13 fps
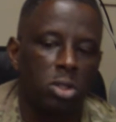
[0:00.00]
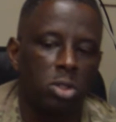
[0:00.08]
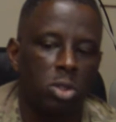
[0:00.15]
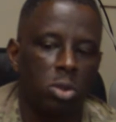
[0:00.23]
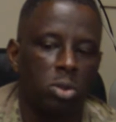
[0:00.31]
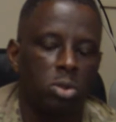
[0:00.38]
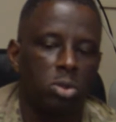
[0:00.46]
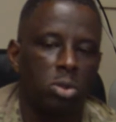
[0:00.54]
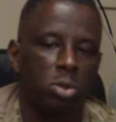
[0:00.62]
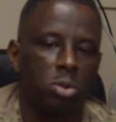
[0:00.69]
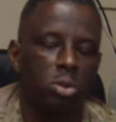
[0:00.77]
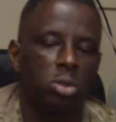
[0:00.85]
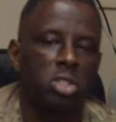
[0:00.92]
to,
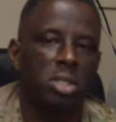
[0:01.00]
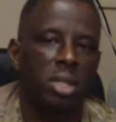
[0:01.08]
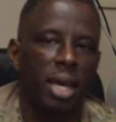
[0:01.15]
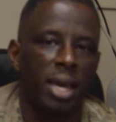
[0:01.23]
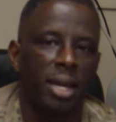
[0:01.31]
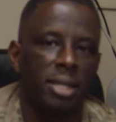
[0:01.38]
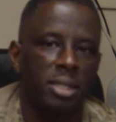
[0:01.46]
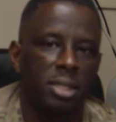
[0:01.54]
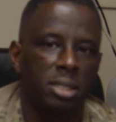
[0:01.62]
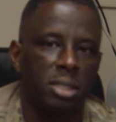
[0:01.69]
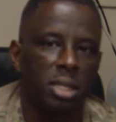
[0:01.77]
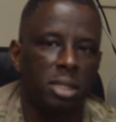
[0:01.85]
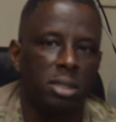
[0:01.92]
to stand
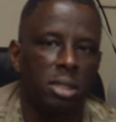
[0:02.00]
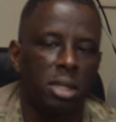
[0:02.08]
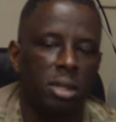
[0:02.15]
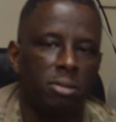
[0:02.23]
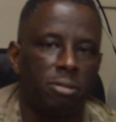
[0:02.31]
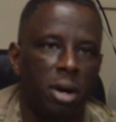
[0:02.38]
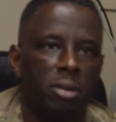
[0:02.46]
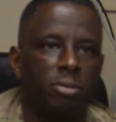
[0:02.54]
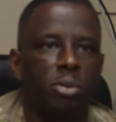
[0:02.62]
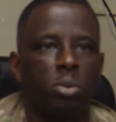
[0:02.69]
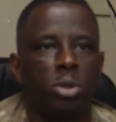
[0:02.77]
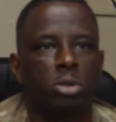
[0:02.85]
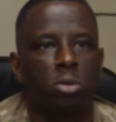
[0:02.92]
and, and, and fight
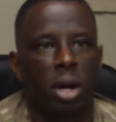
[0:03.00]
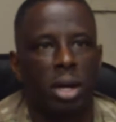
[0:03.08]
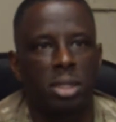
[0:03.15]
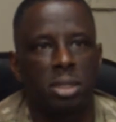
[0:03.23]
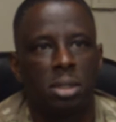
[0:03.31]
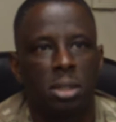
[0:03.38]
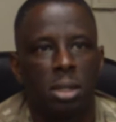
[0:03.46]
for what's right